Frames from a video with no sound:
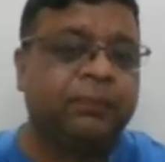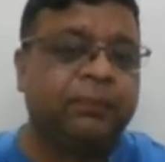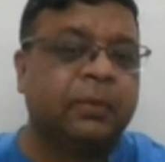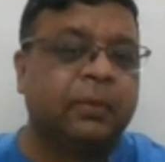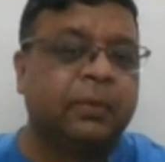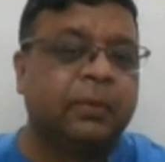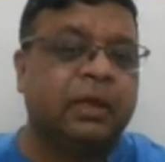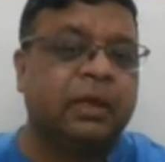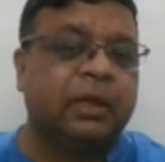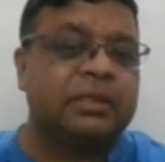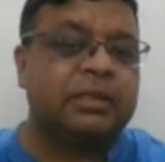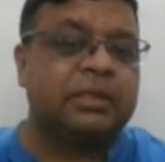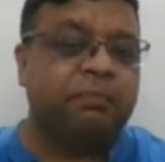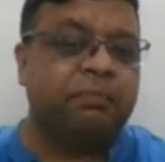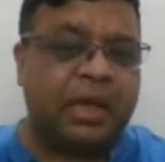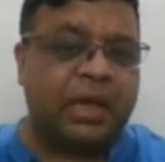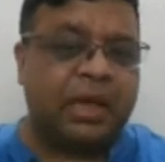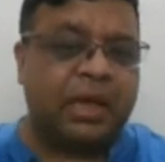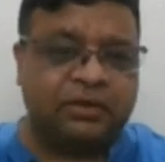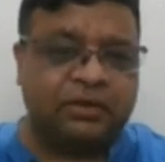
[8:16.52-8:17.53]
is a
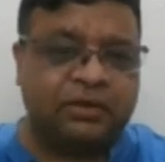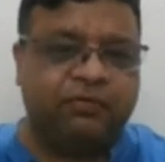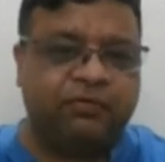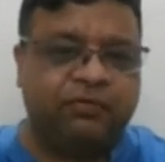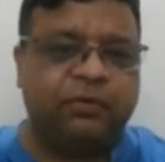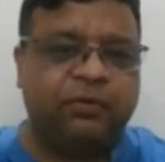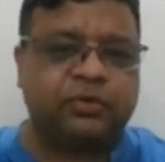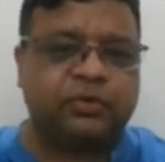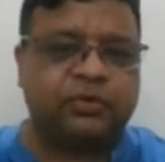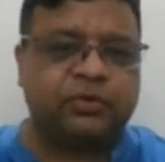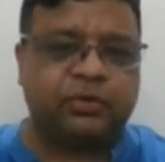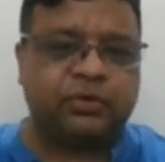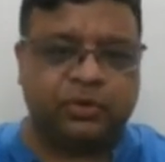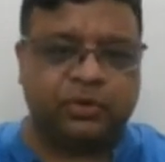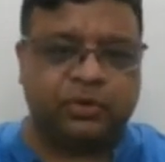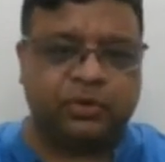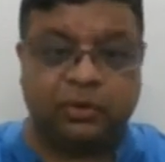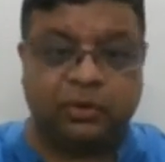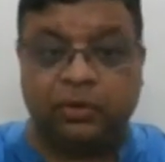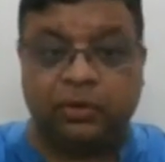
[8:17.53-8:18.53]
massive force for
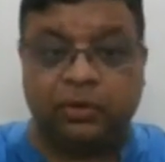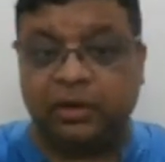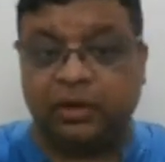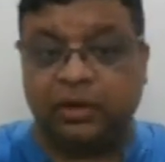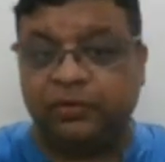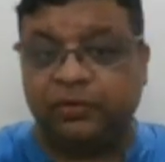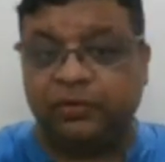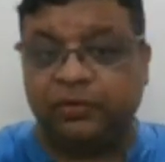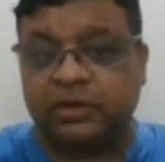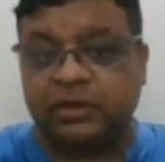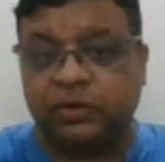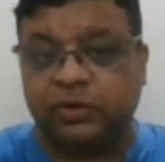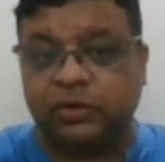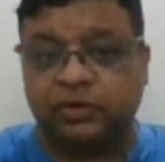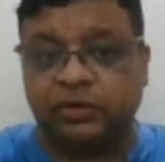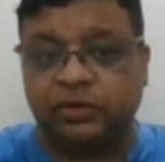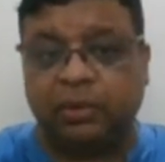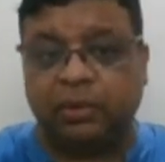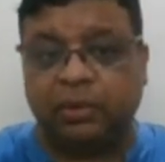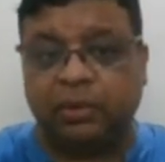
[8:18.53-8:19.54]
social good if it is
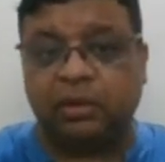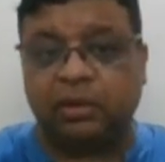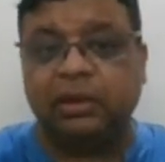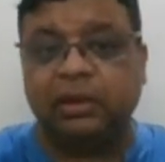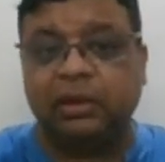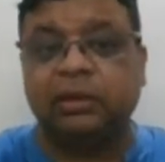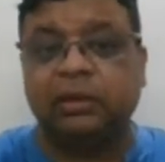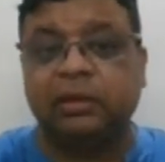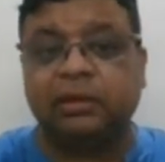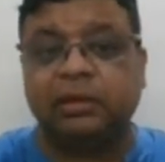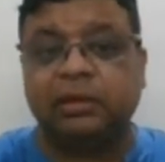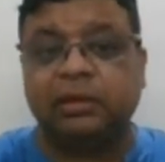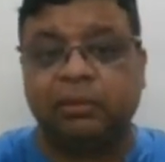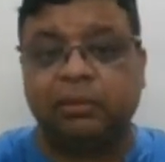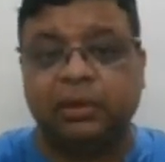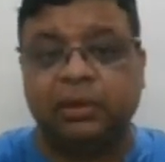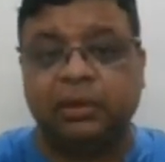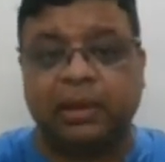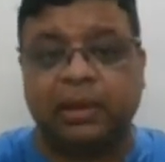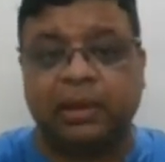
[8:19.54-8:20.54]
used smartly, and it can
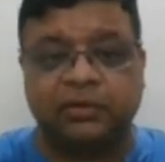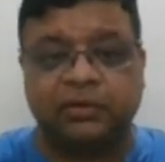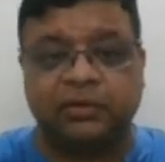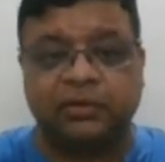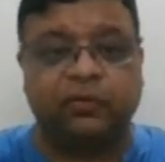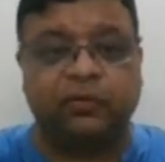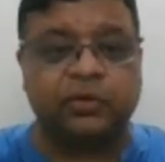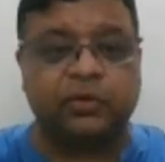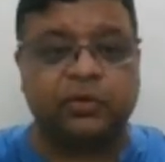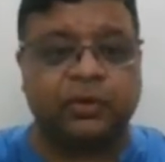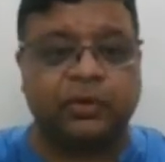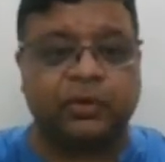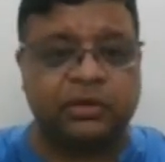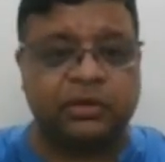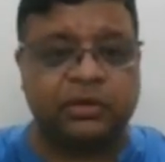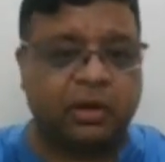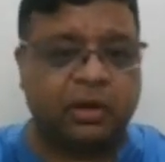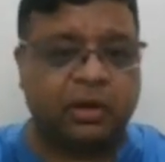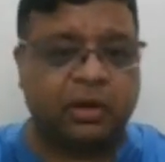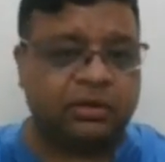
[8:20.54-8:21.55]
be a massive force for
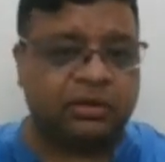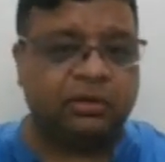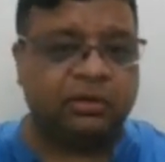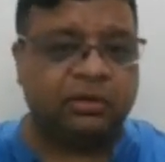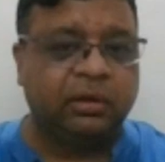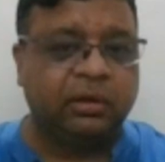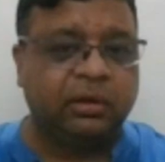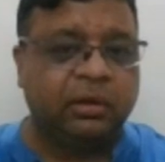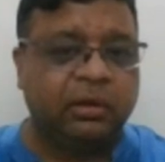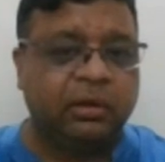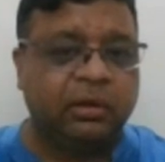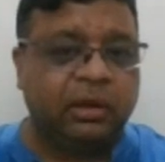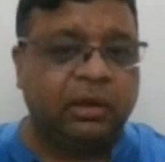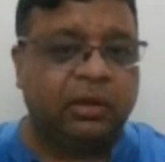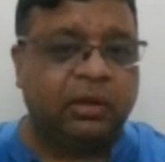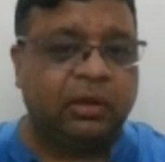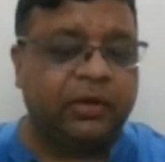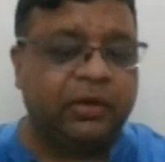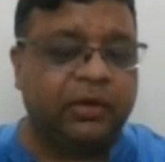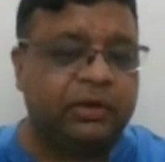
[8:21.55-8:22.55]
destruction
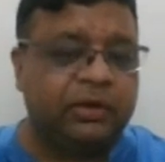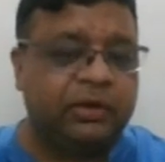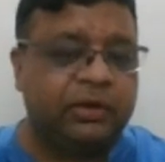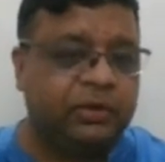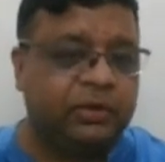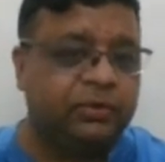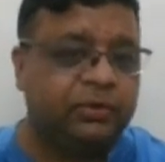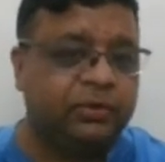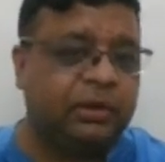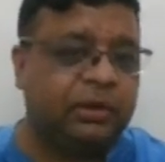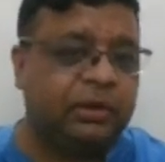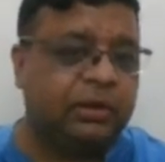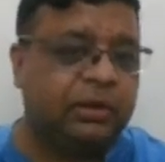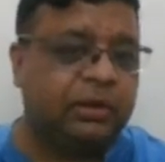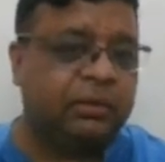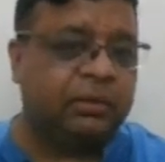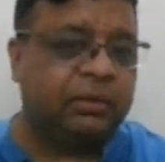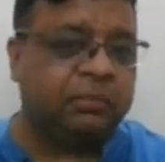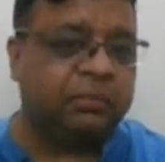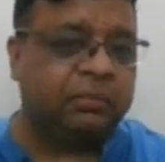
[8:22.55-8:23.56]
if it is used in
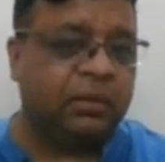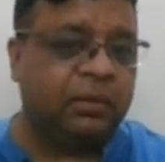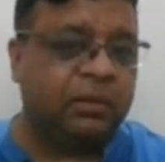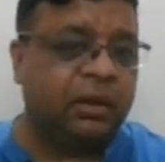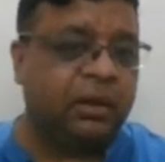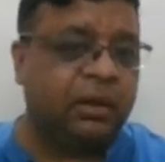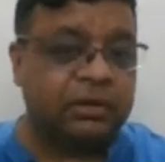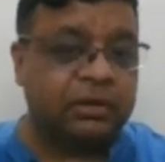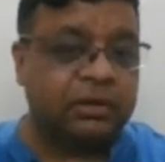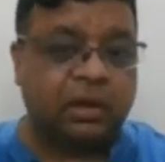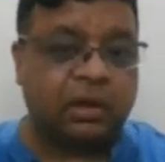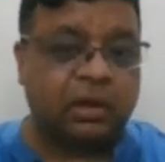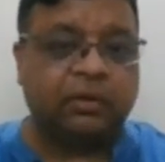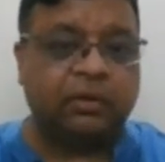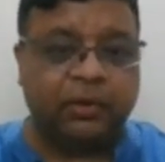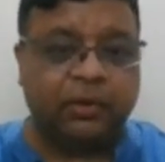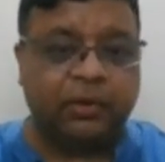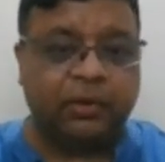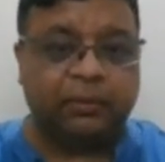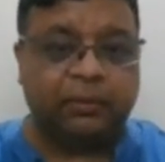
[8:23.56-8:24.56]
a destructive
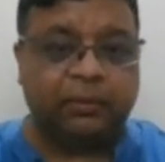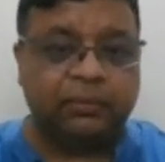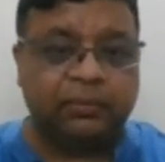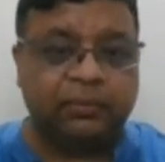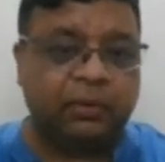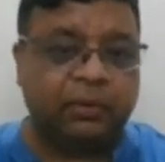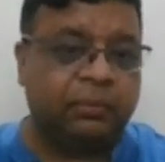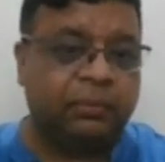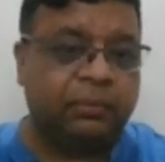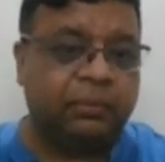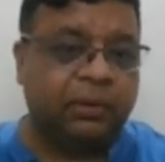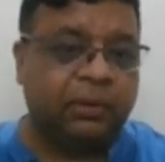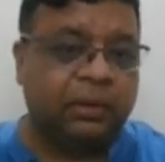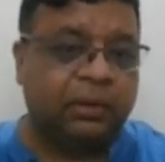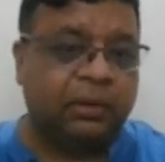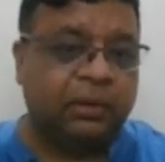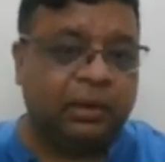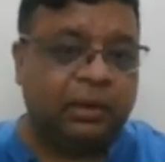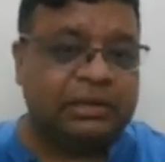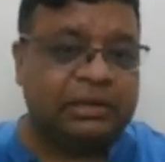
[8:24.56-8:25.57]
way. So
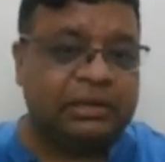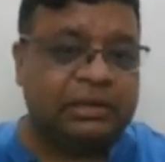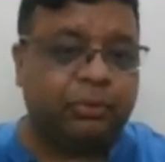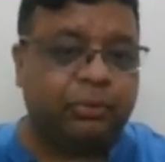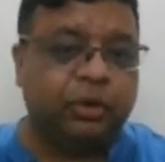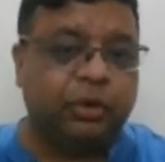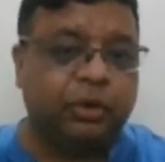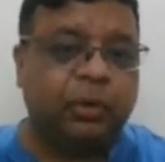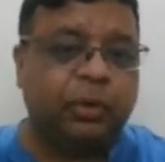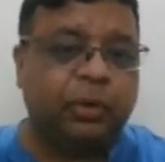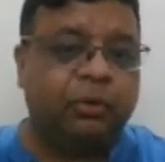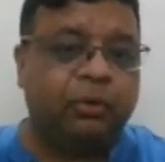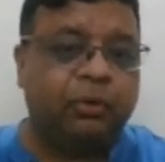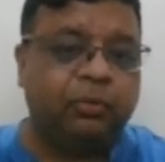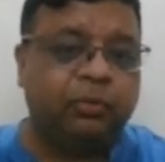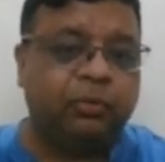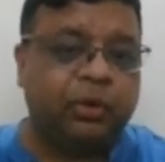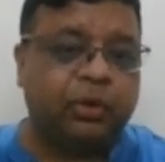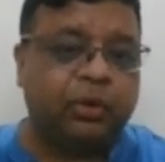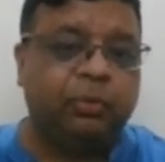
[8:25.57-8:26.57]
it's up to you
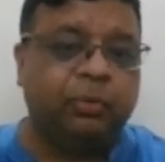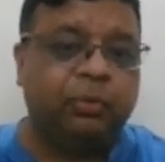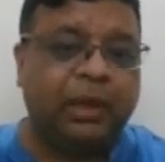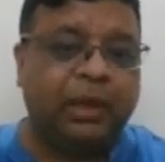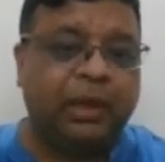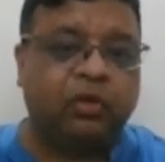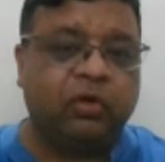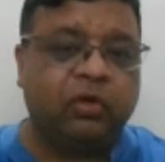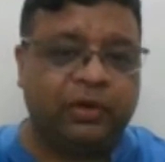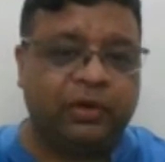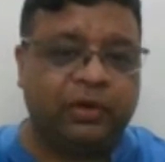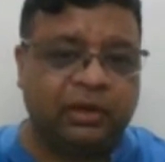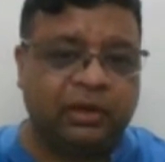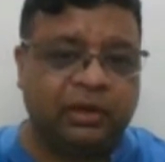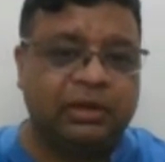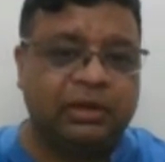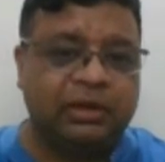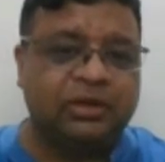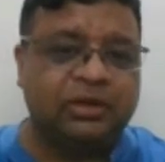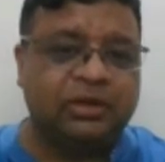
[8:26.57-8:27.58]
what you make of it.
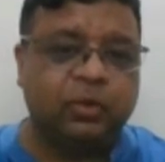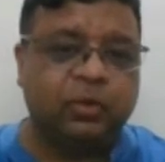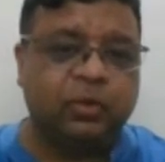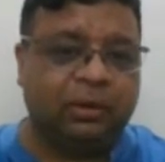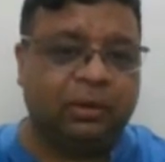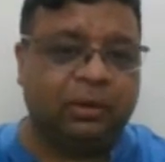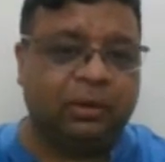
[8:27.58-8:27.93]
It's a tool.